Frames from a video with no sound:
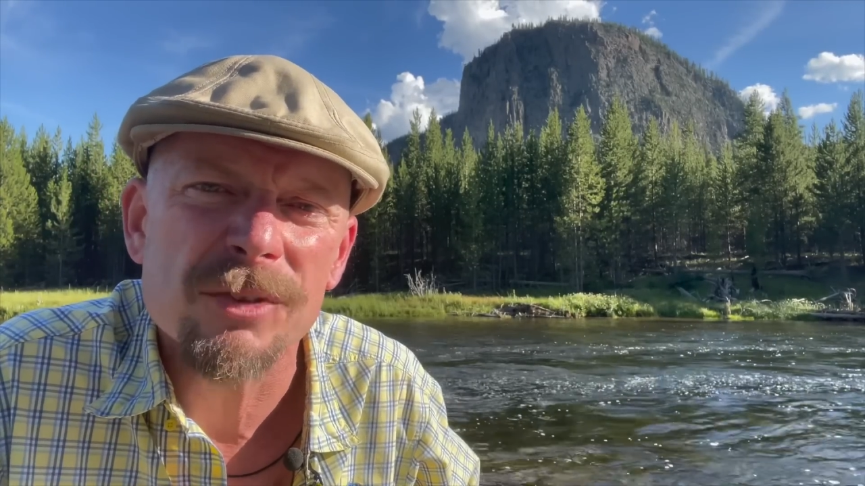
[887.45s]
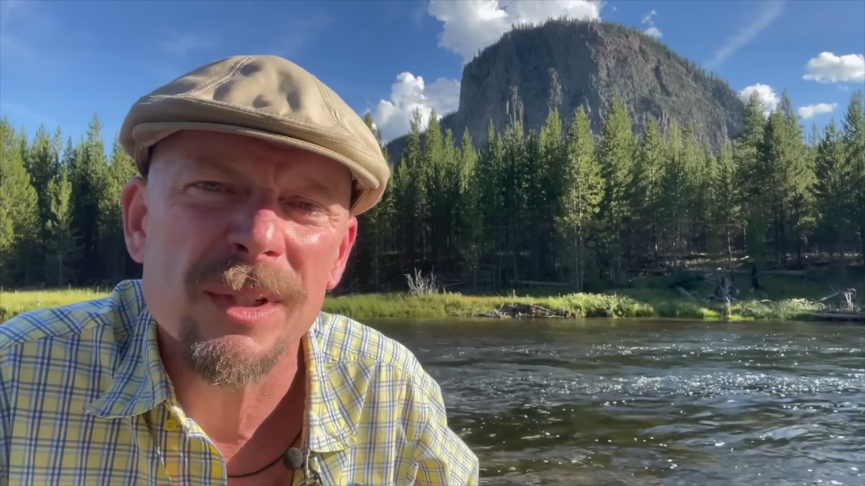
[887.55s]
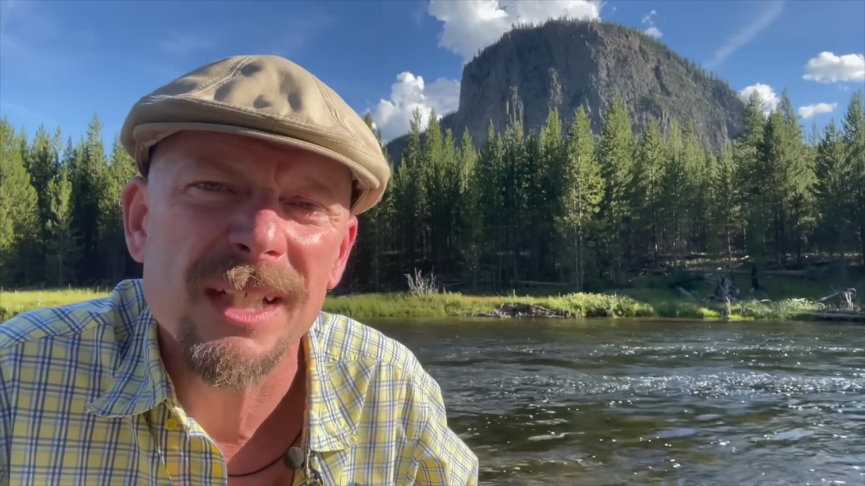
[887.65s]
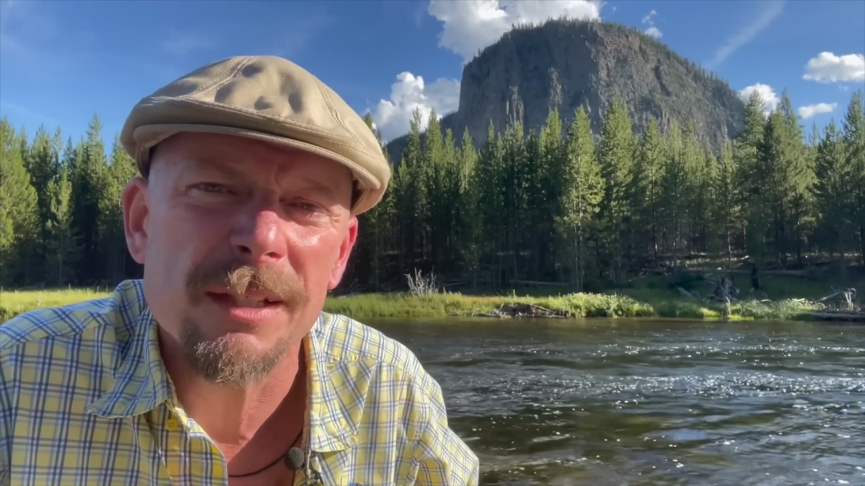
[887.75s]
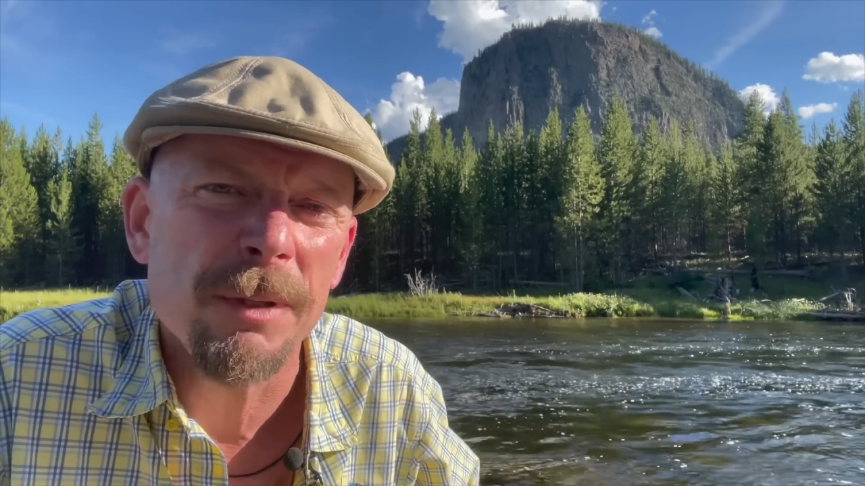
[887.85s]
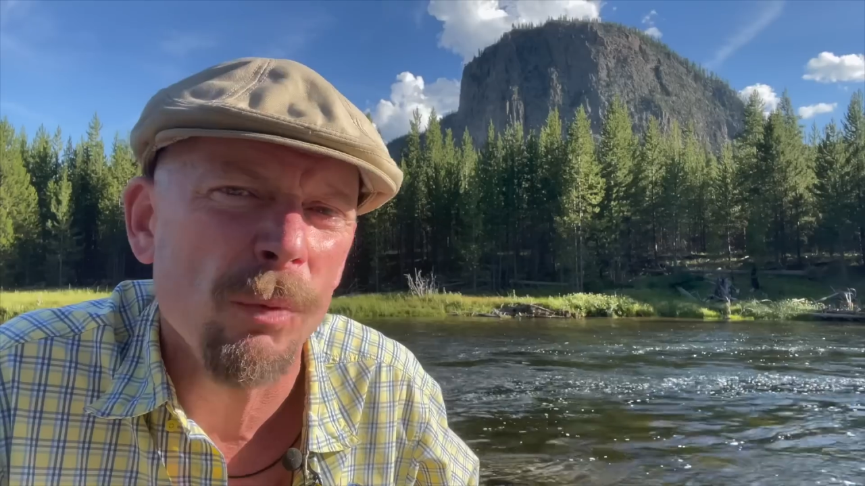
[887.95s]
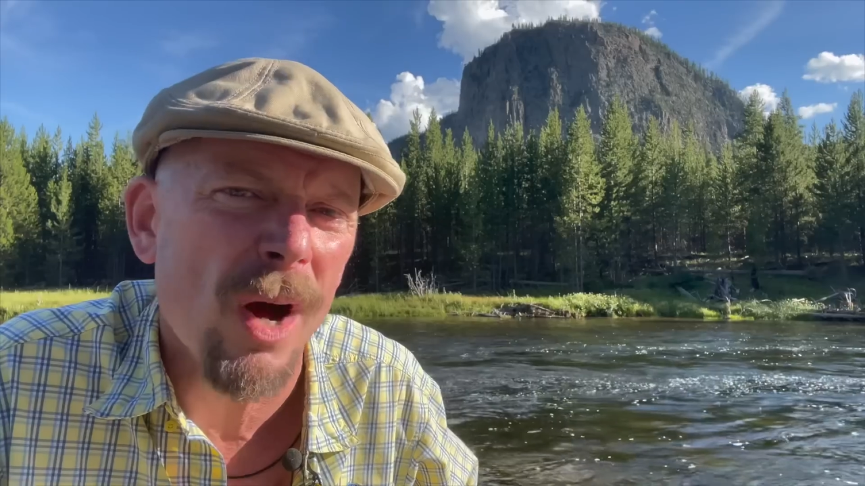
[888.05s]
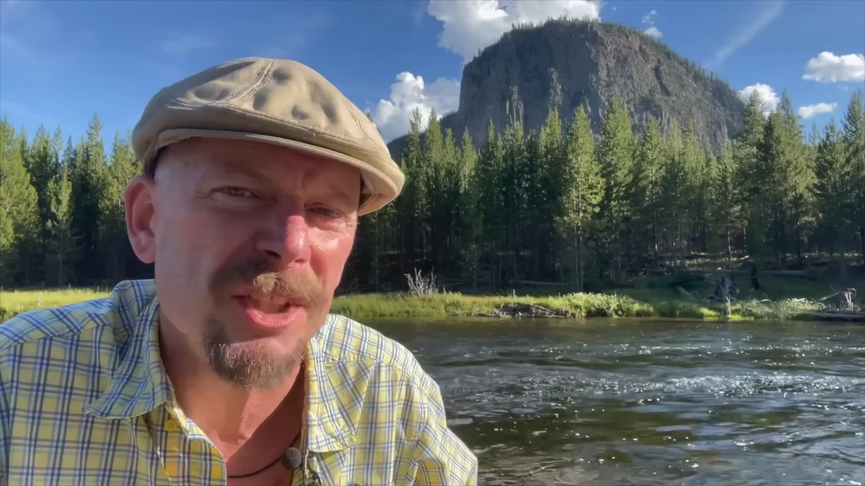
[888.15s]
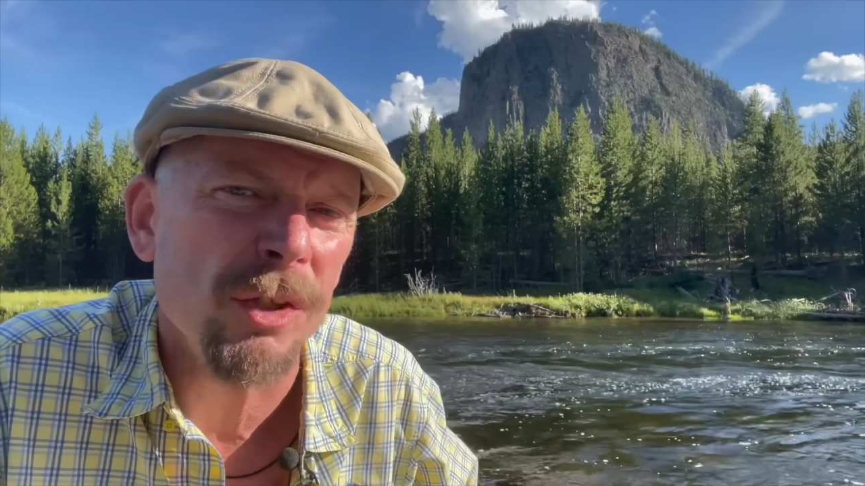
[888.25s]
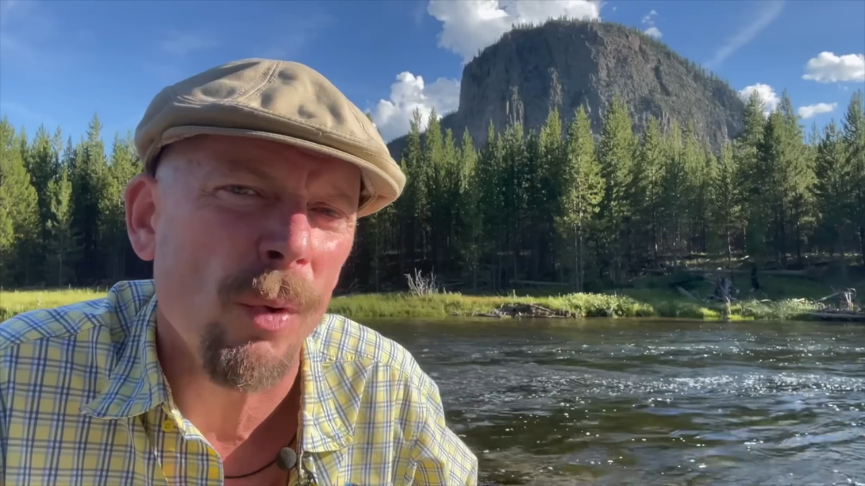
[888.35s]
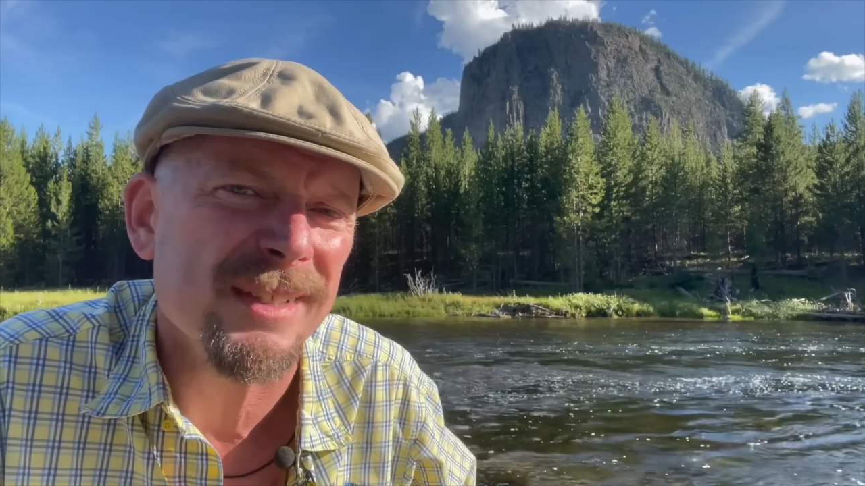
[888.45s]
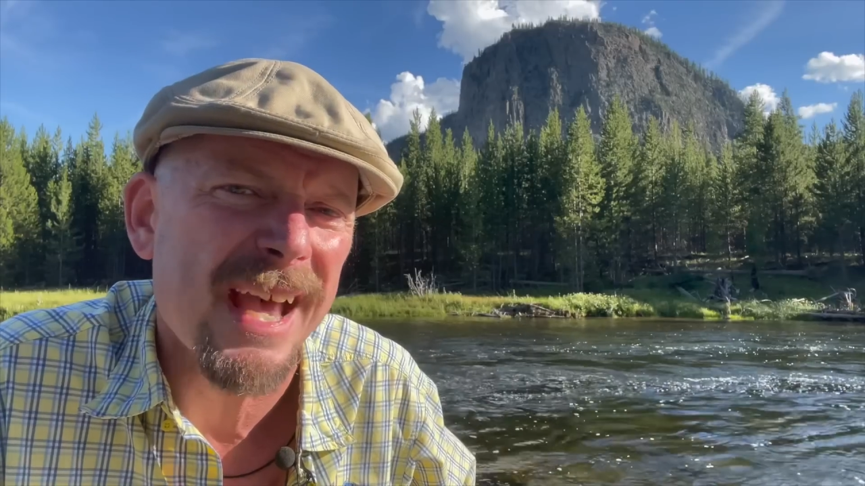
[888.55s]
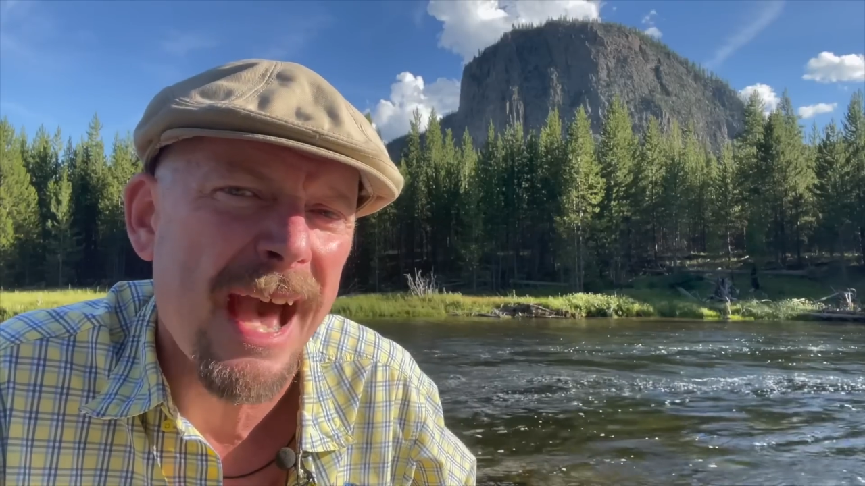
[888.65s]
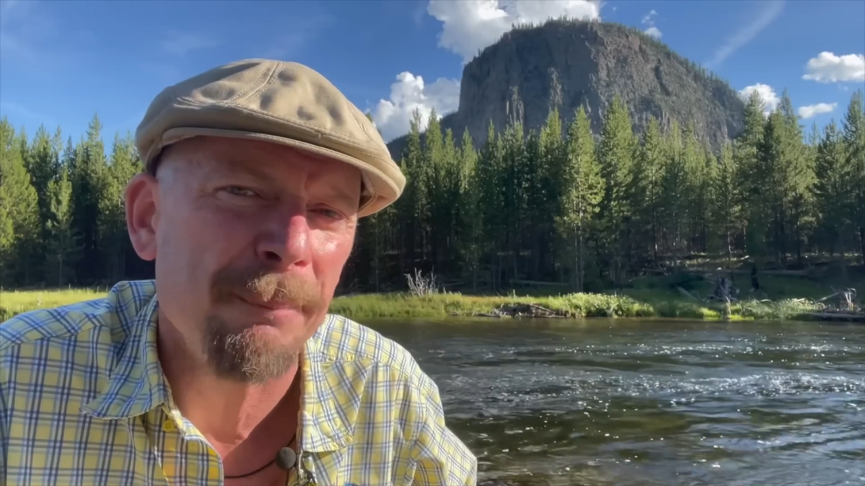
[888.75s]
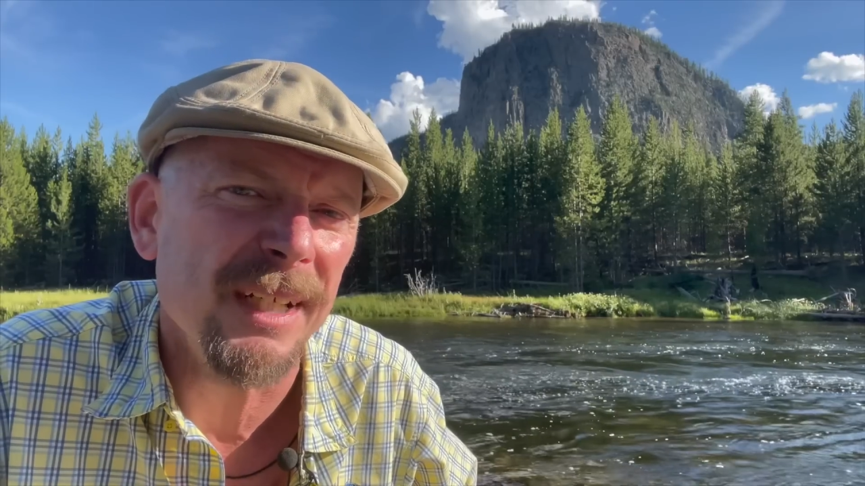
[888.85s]
we need to be watching what's
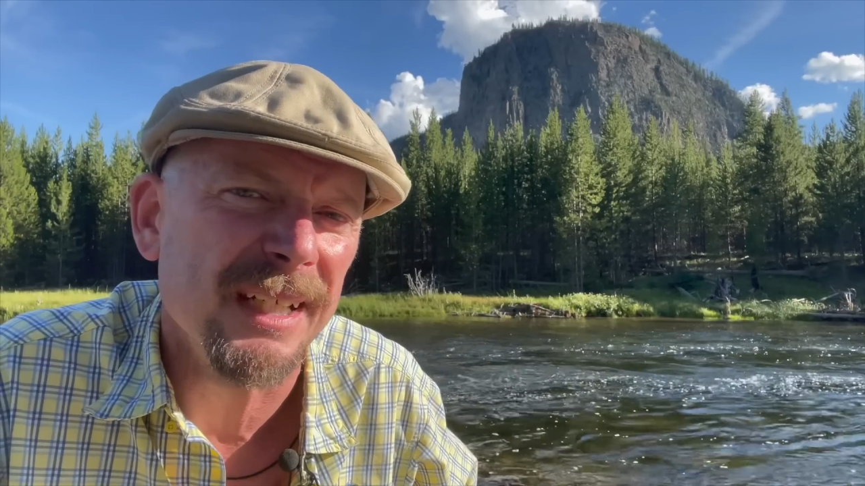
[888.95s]
happening